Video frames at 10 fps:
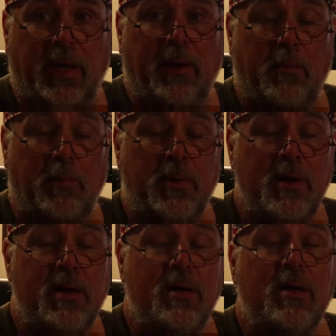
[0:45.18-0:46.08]
camera
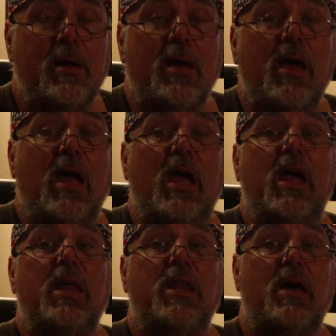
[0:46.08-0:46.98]

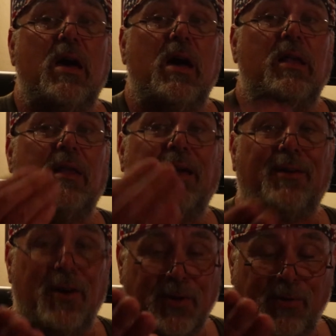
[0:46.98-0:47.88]
and
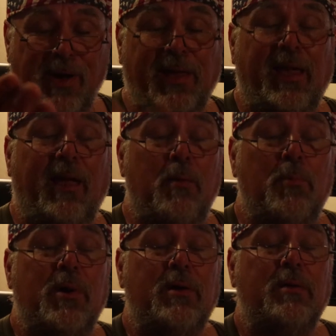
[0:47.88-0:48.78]
Nikon Grey
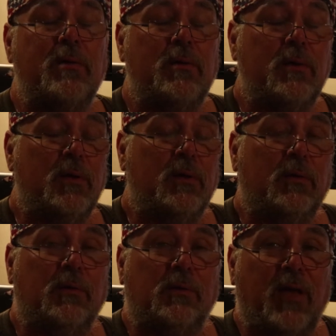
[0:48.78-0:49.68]
camera.
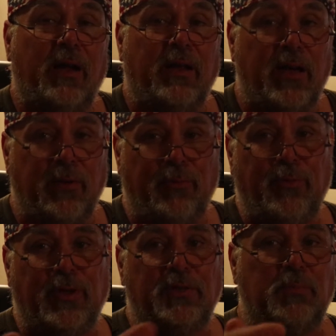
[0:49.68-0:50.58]
Kind of got it
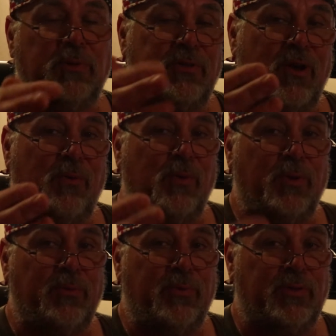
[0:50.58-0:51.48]
fixed, but it's not
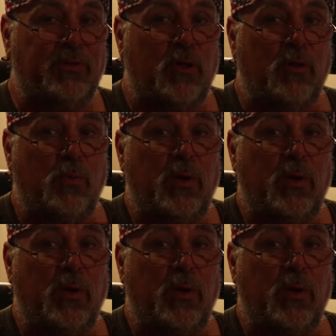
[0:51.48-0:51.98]
really fixed all the